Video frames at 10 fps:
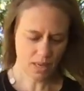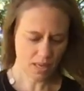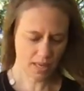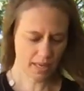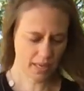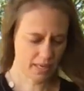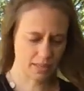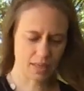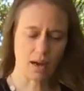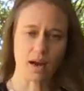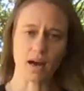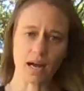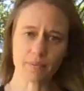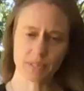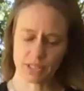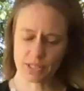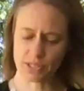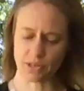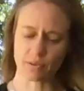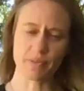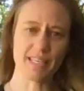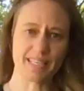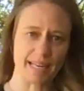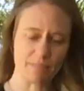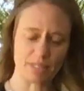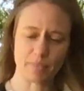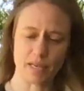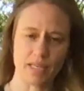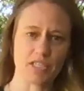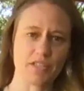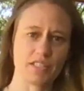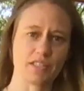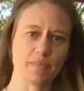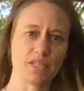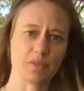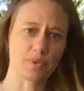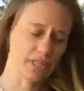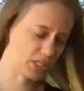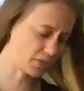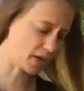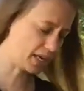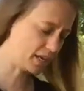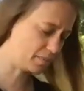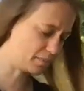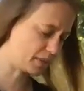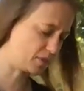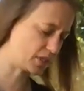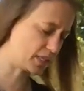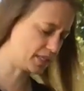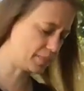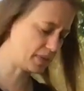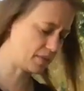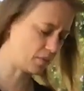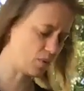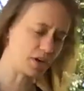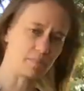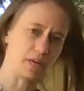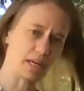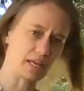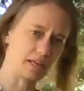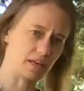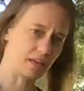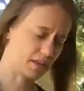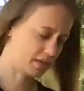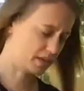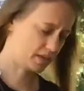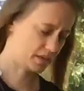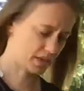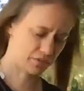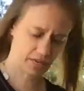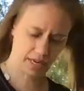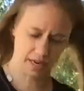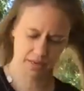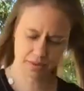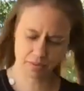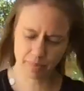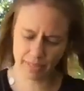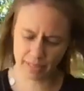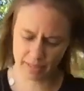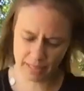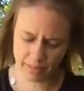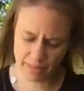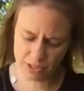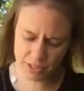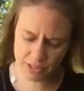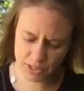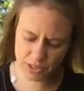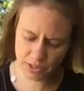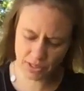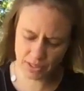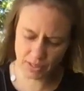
And I would just start with a damp sponge. This sponge is pretty dry, but I'm just going to dip it in the water bucket and wring it out a little bit, and then just start